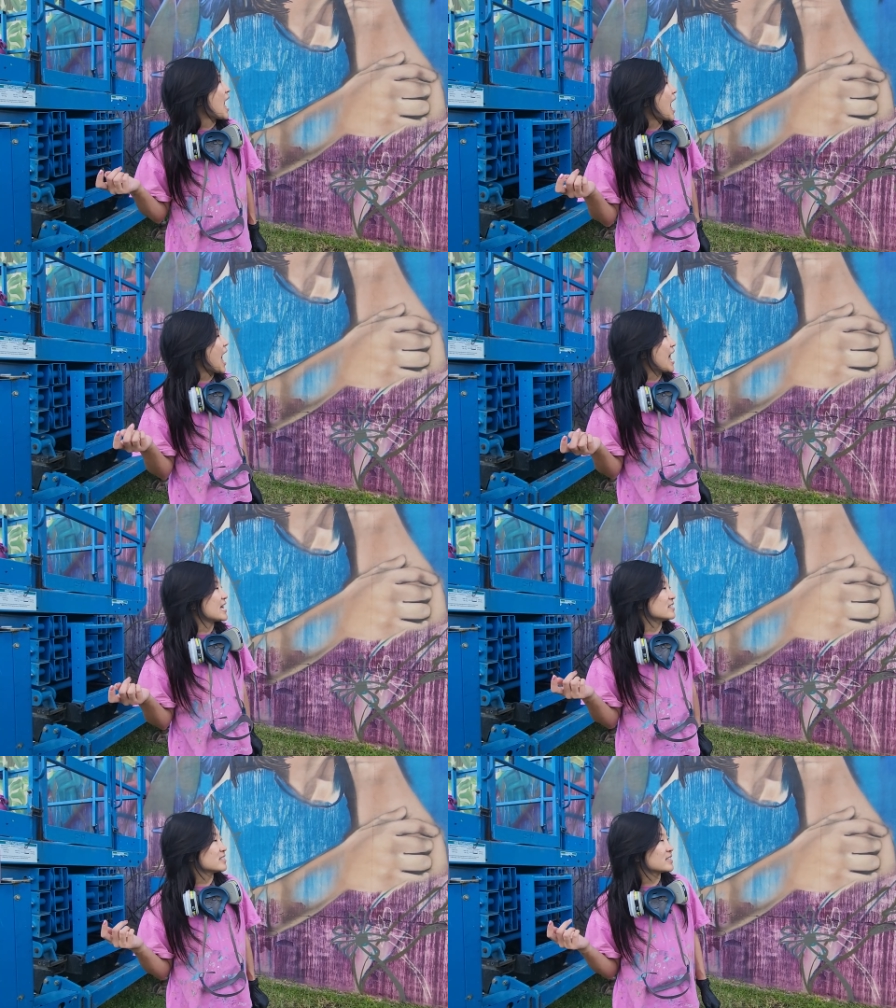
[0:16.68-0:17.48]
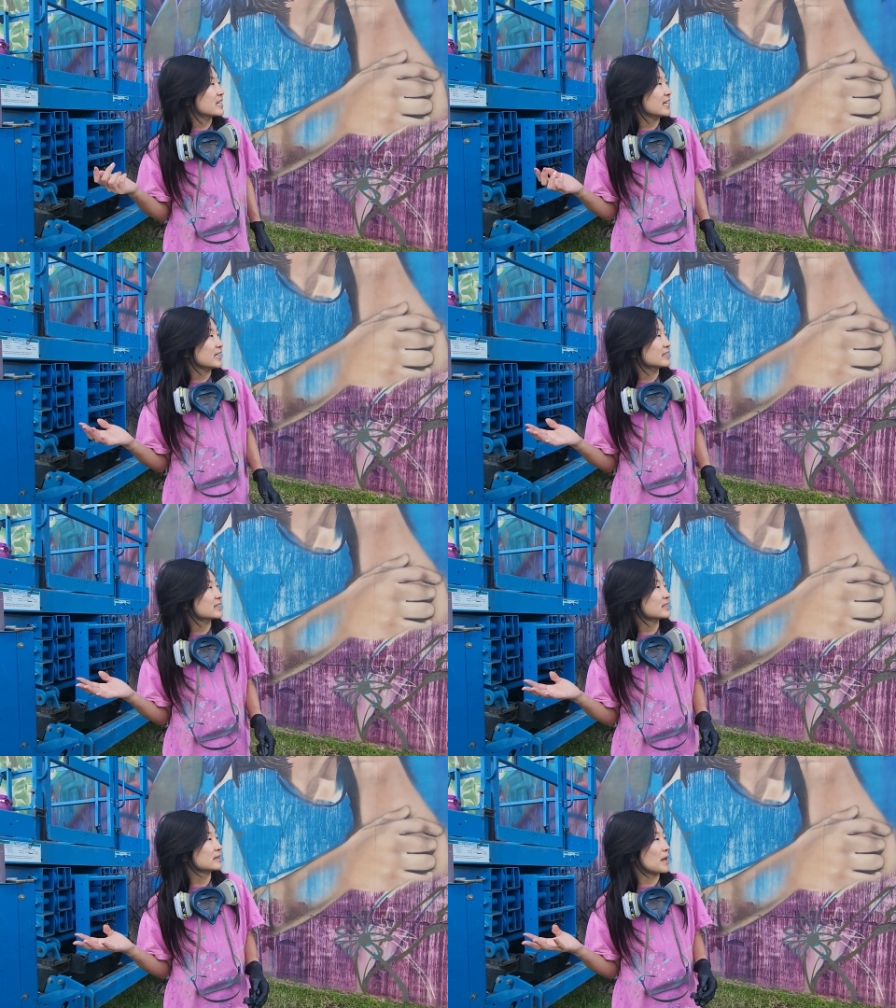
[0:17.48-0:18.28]
and
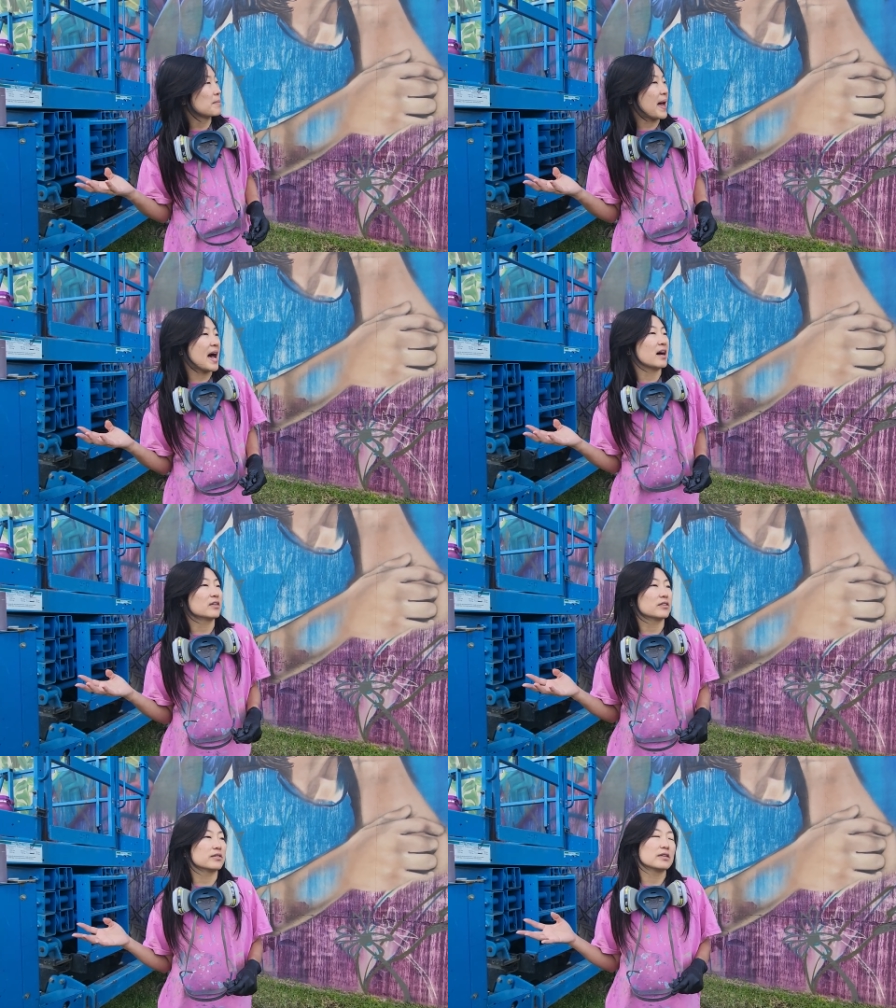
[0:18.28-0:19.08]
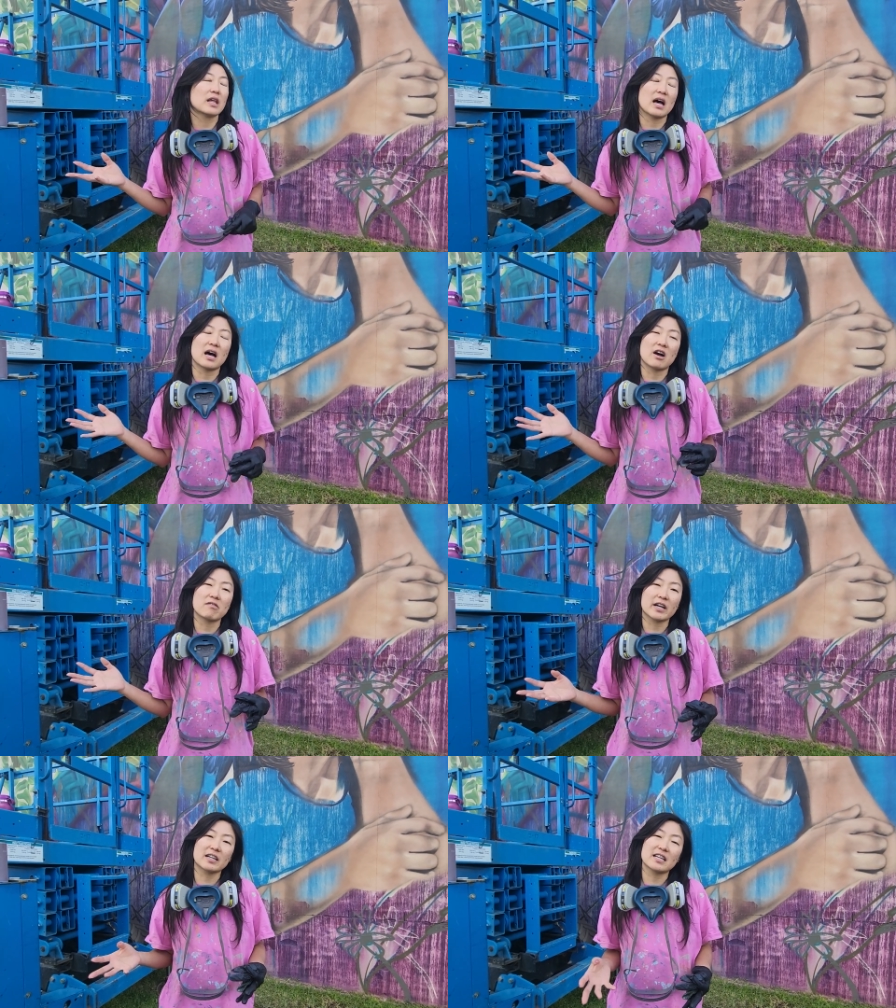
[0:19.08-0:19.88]
it's about uh,
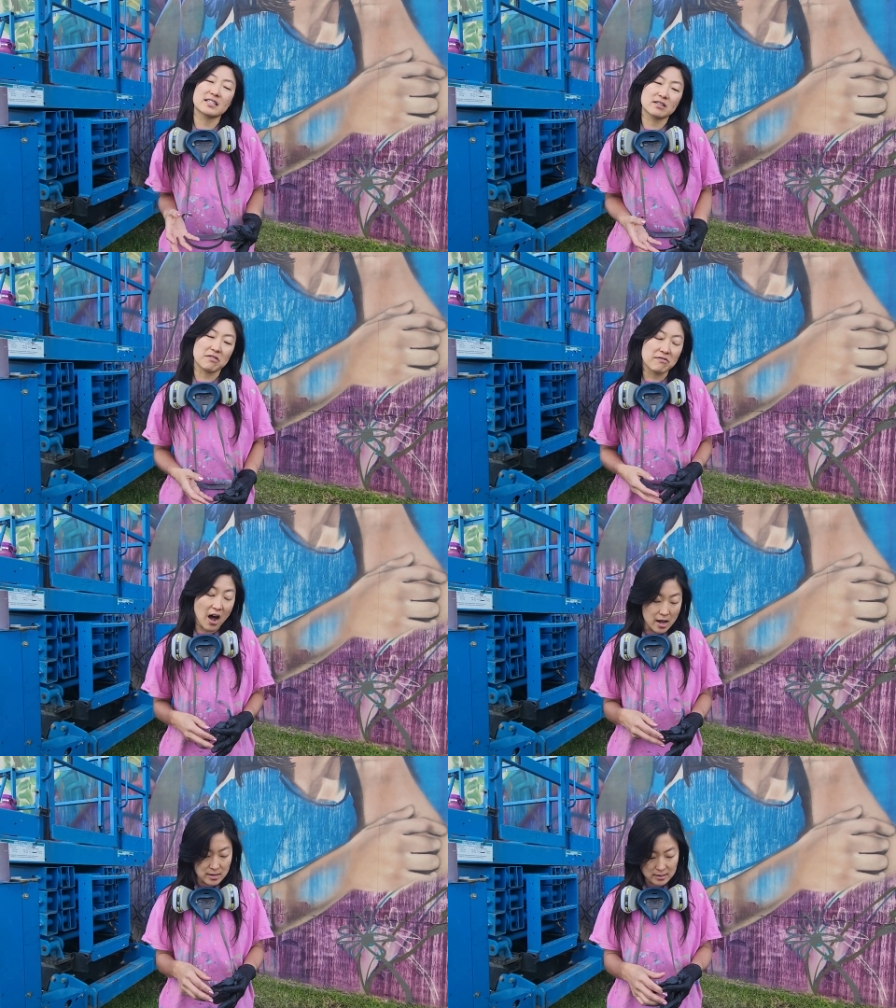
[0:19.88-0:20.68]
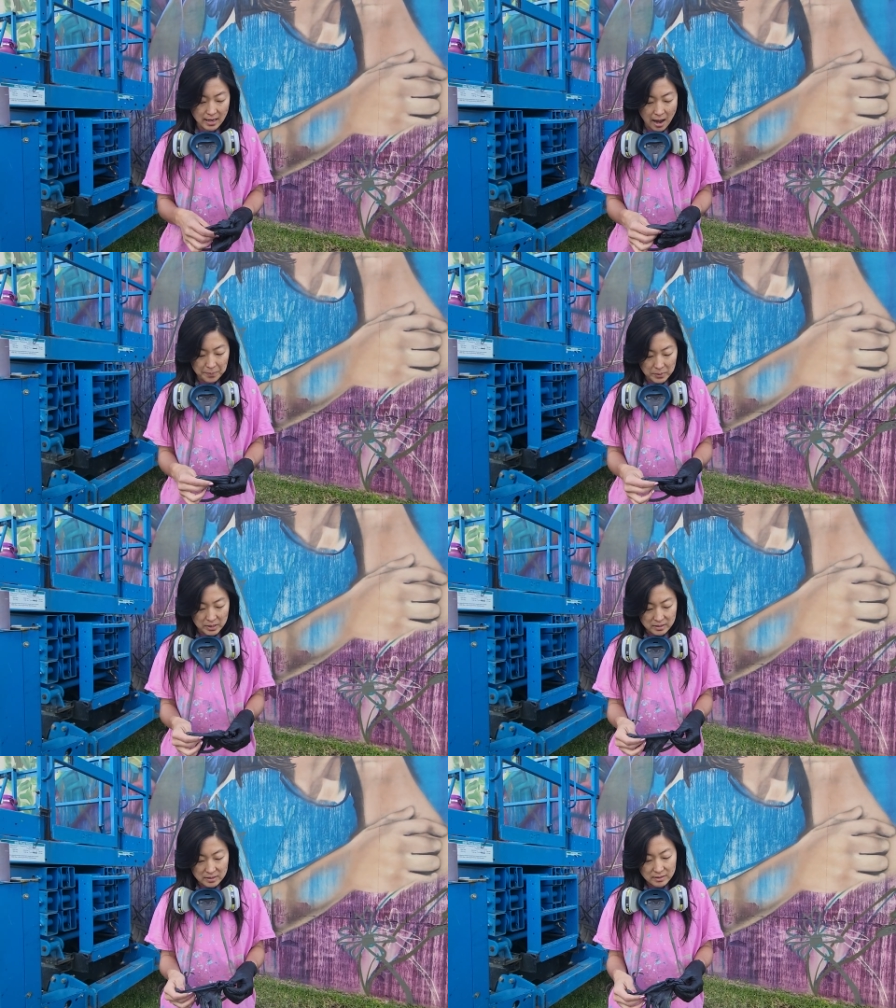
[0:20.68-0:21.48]
recognising the fires that
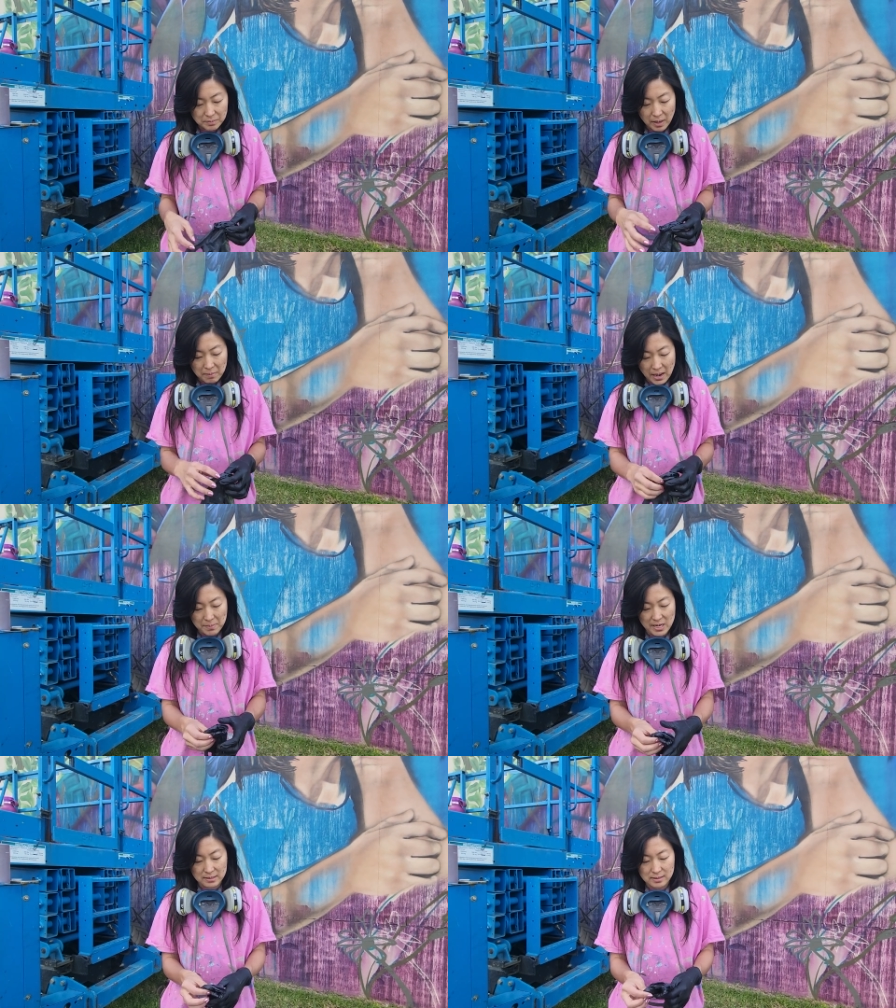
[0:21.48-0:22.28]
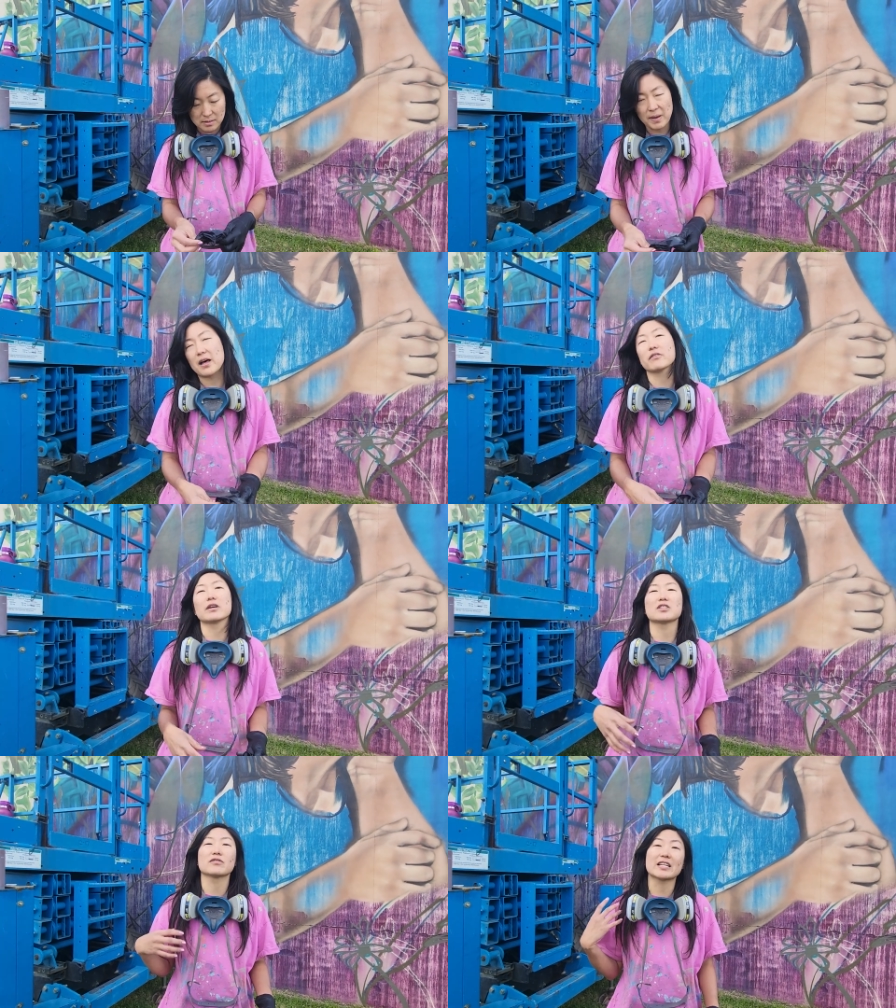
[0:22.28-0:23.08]
happened but my piece is about the
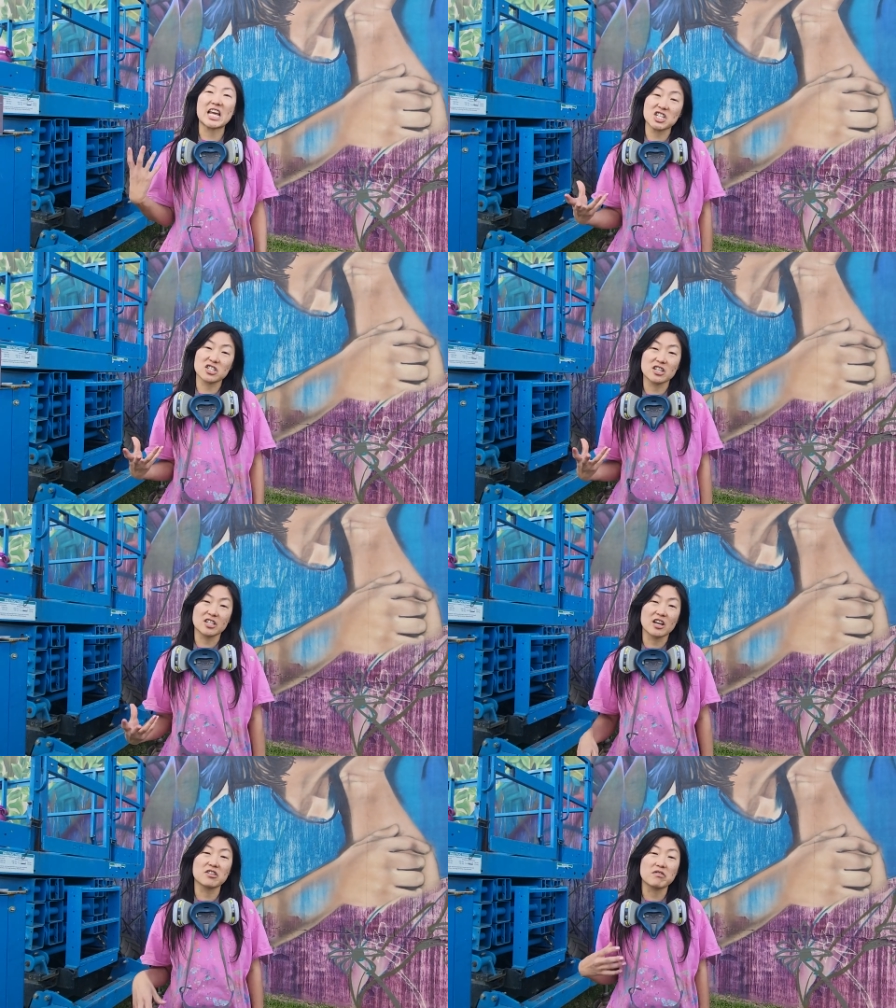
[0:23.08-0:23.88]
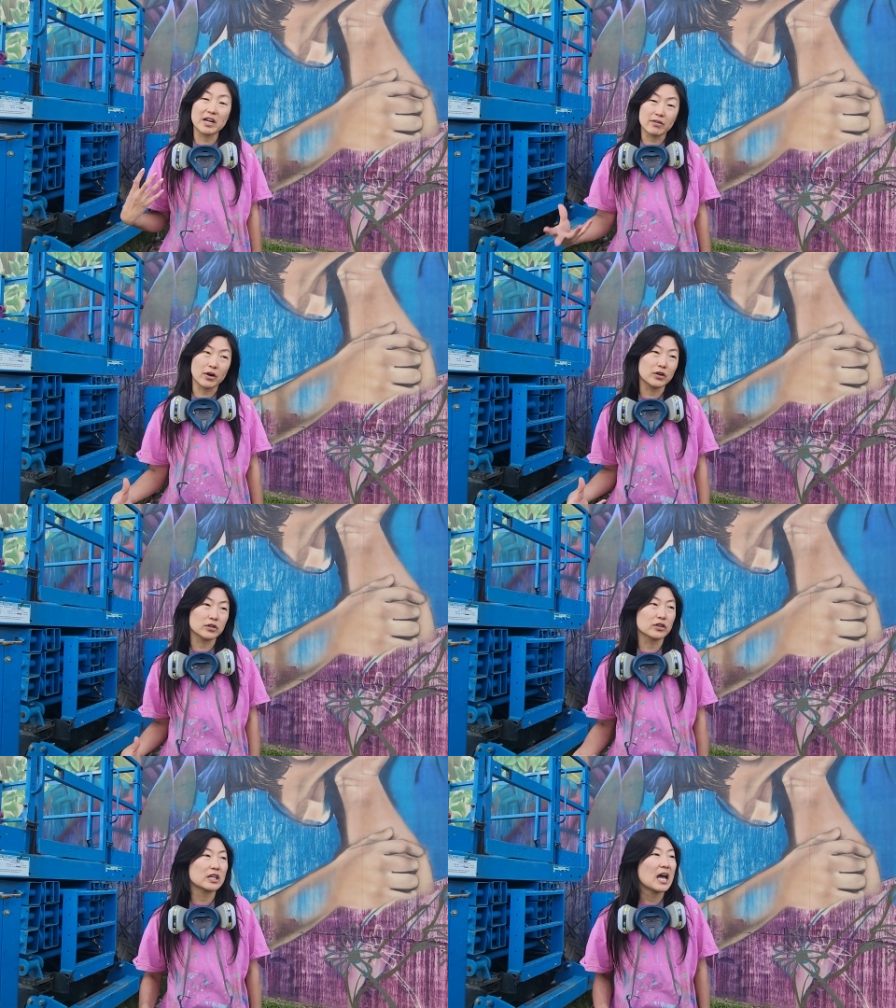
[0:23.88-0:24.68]
rejuvenation and the regrowth